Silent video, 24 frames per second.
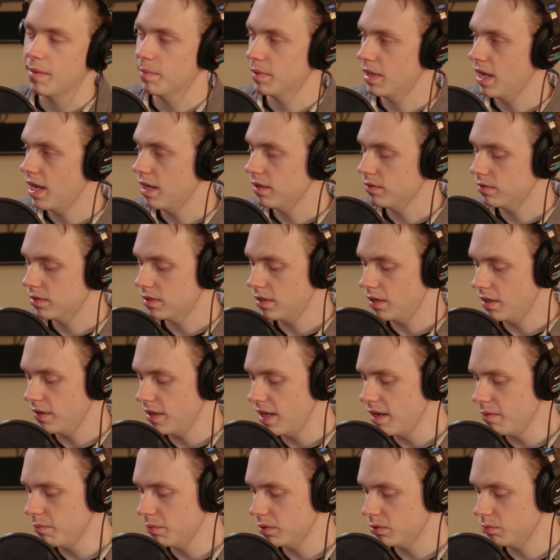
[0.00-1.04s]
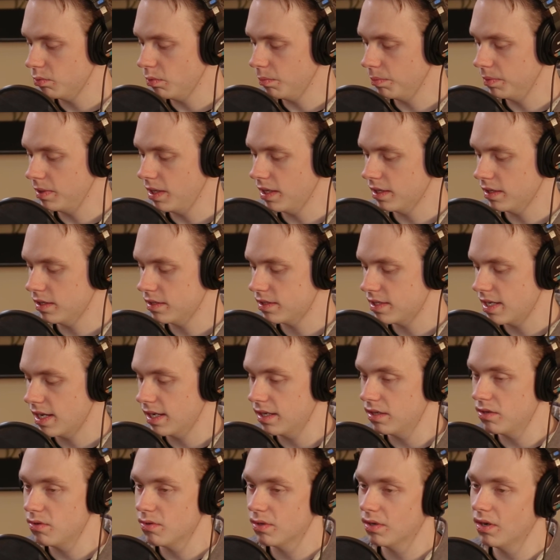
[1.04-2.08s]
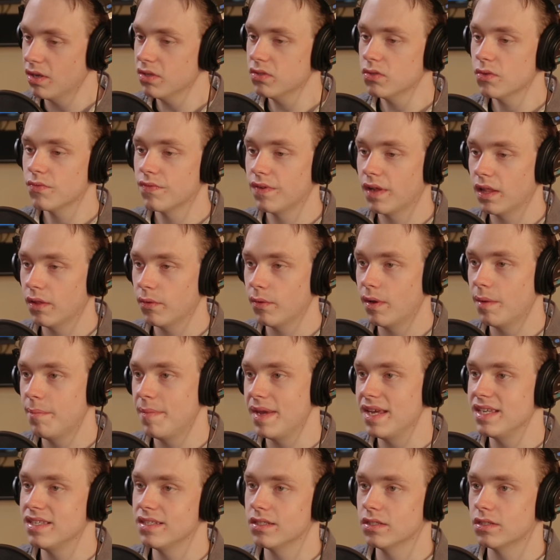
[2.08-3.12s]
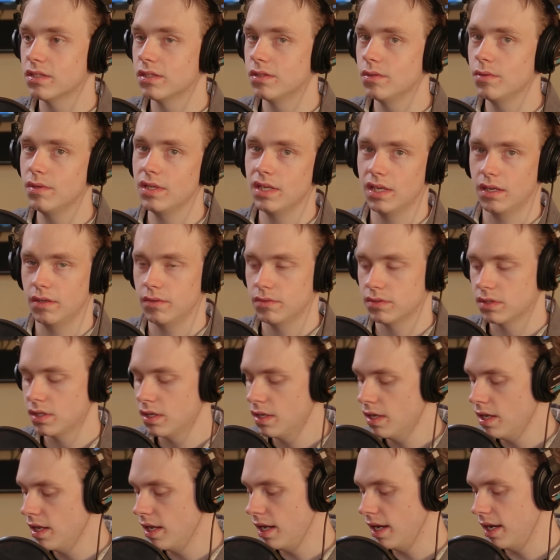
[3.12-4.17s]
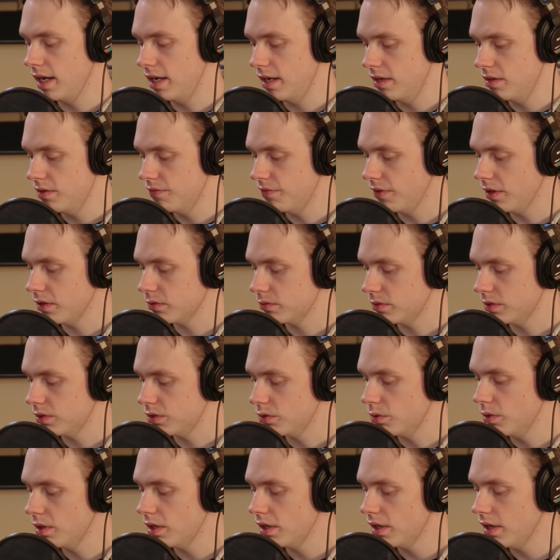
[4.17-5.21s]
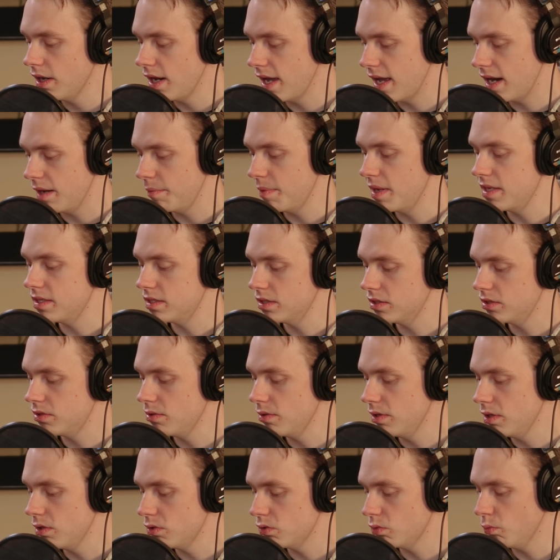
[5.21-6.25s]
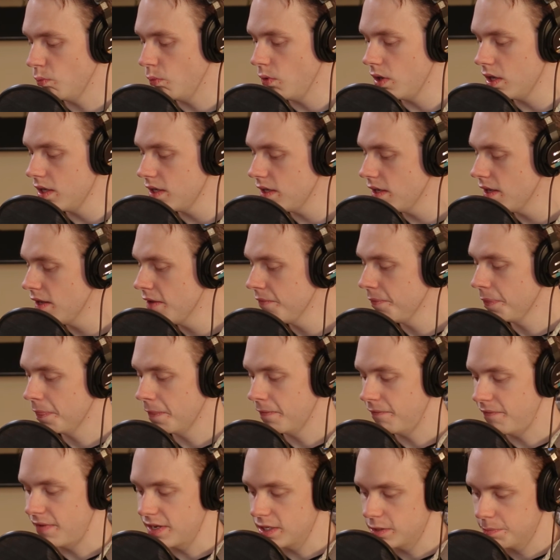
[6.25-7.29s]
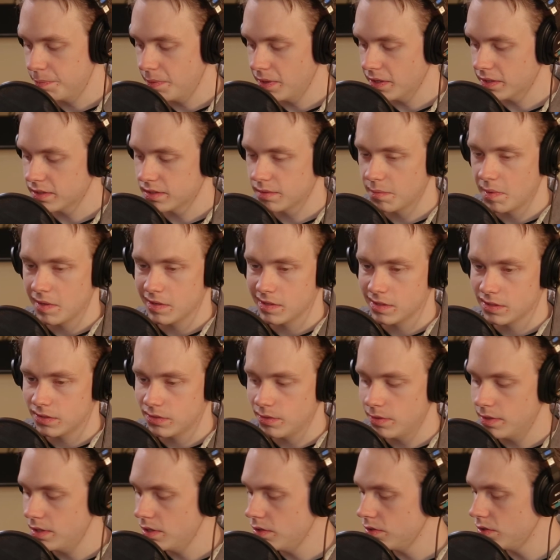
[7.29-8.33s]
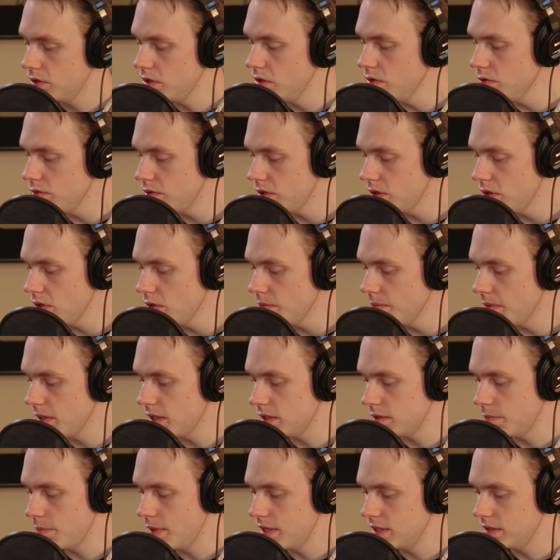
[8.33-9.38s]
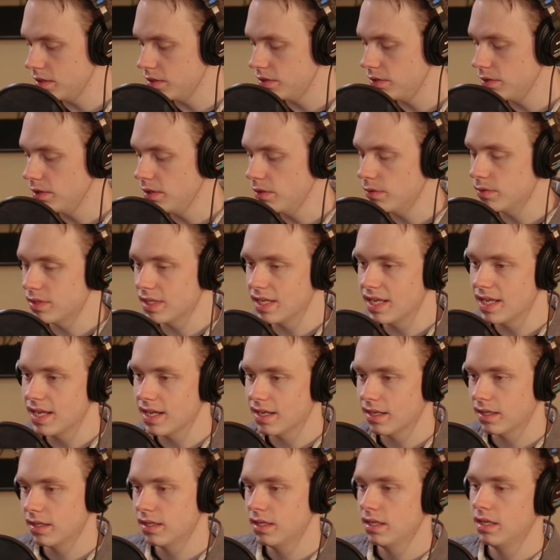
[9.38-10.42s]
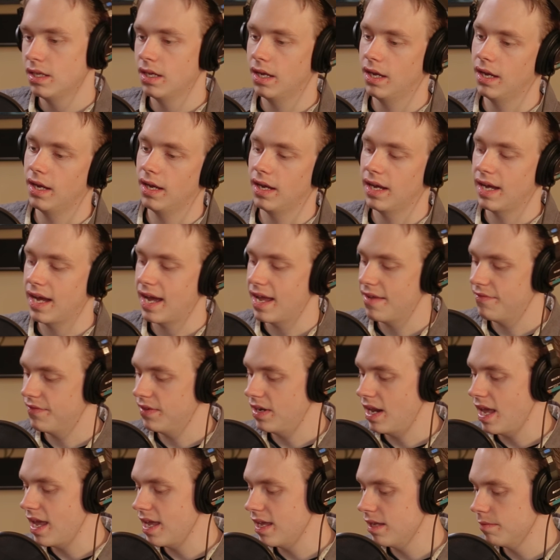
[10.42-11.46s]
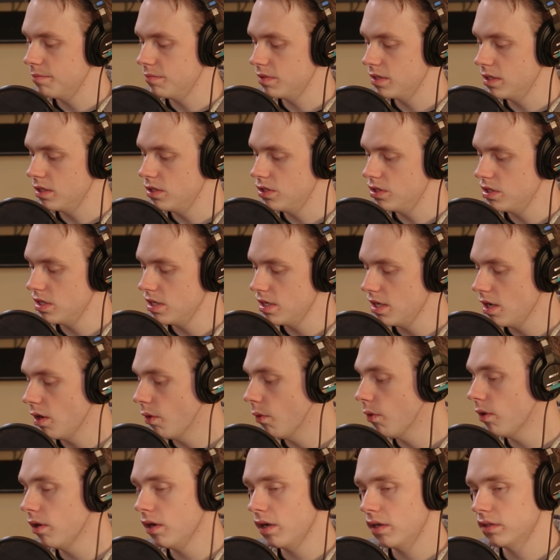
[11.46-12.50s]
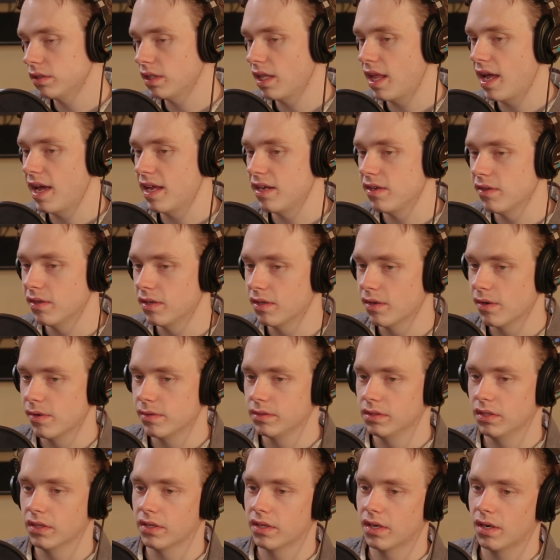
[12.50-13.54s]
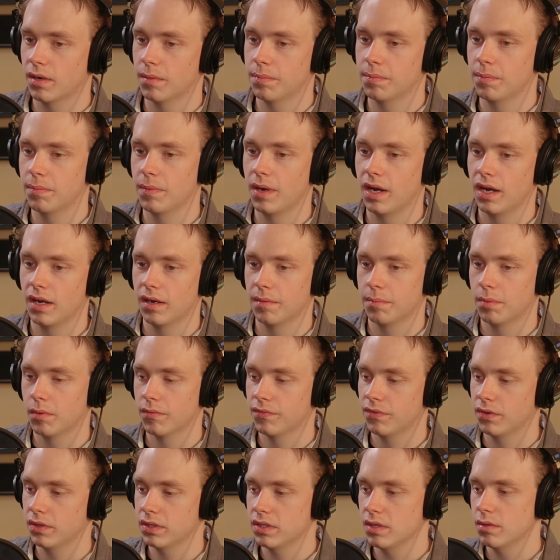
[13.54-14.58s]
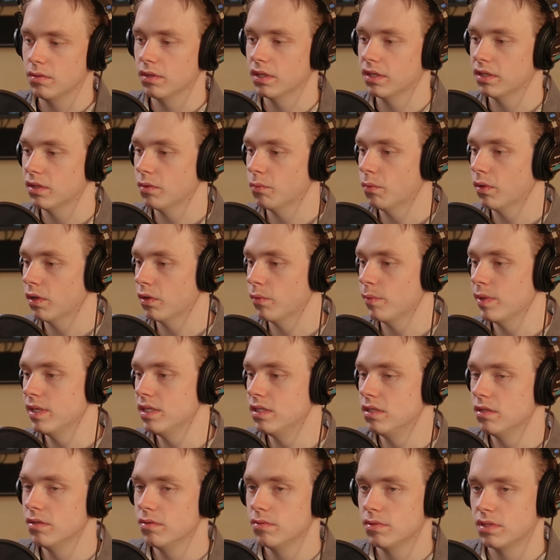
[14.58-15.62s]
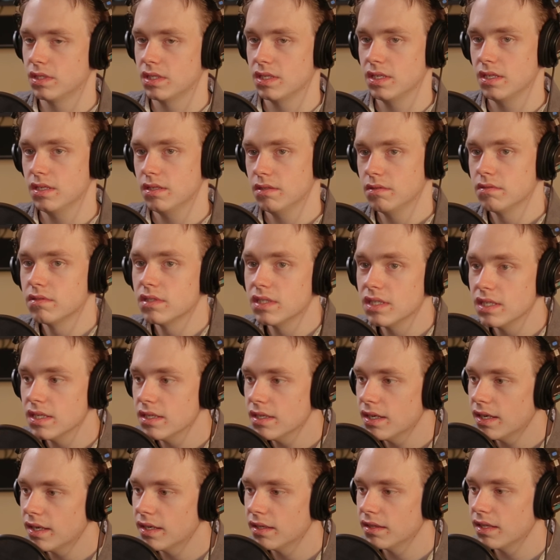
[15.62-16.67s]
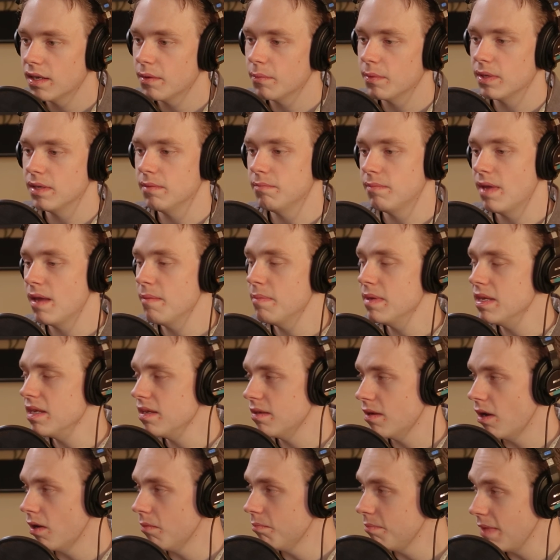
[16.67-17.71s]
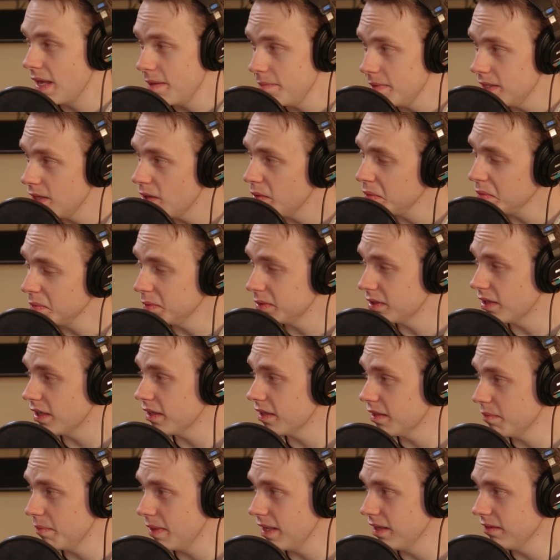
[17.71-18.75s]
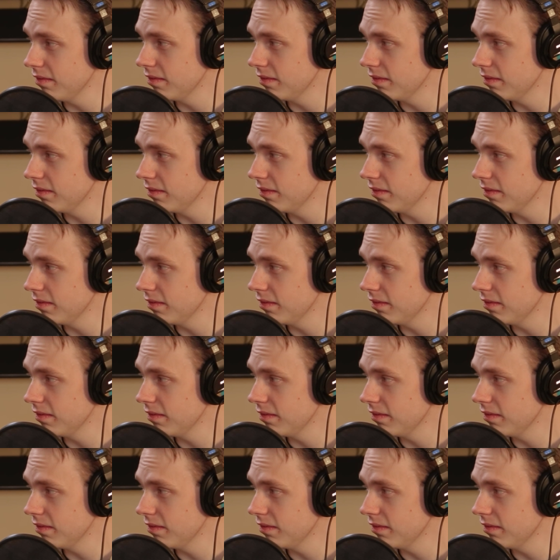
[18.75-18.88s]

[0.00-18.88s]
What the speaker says: accounts and all that, which we'll plug in a second, you can also follow Amazing Studios. You can follow us on Twitter at Amazing Studios 1. Facebook is Amazing Studios. YouTube is Amazing Studios Inc. -AMZG, or online. You can go and look at our portfolio, look at the work we do, see that we maybe know what we're talking about.